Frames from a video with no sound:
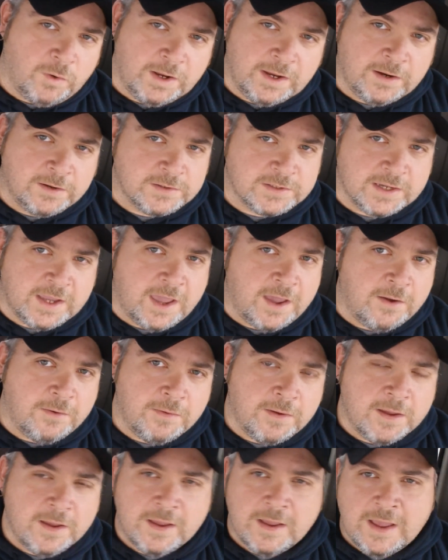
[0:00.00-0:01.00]
20 years
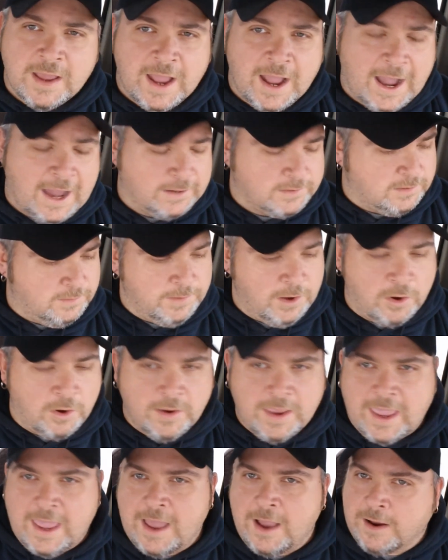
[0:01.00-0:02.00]
ago, I told them,
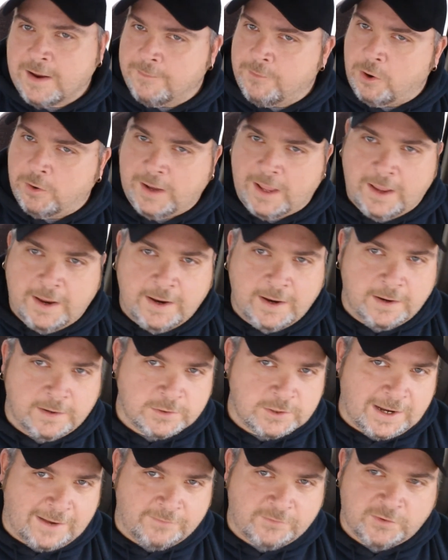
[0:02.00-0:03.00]
oh yeah, come on out
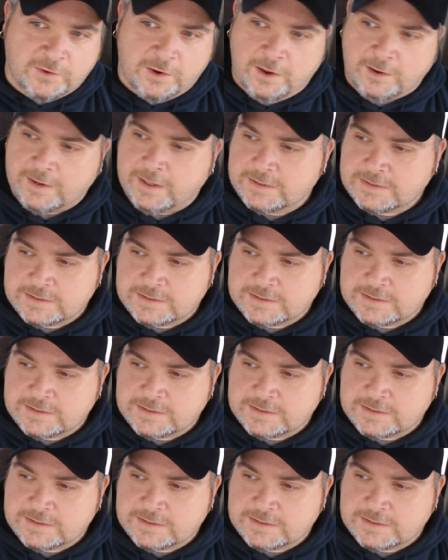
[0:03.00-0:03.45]
here, drive truck.